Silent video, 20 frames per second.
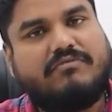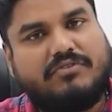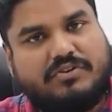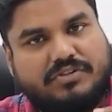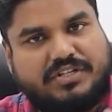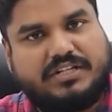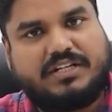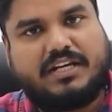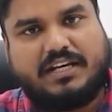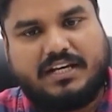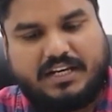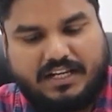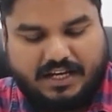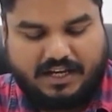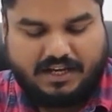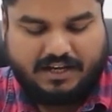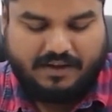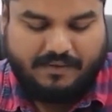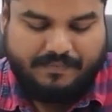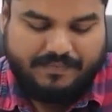have
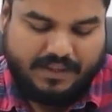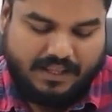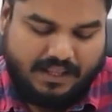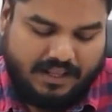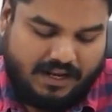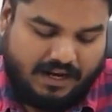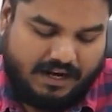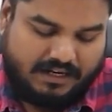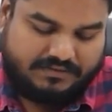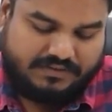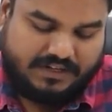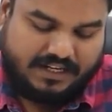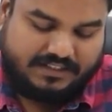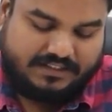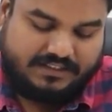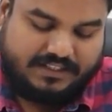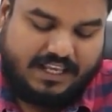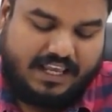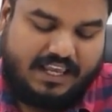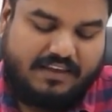Rishikalya as well
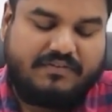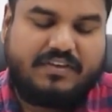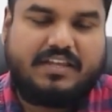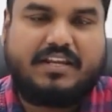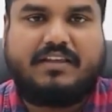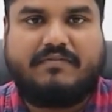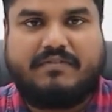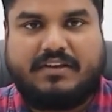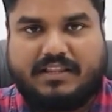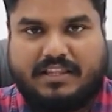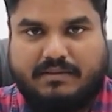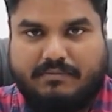as Devi River.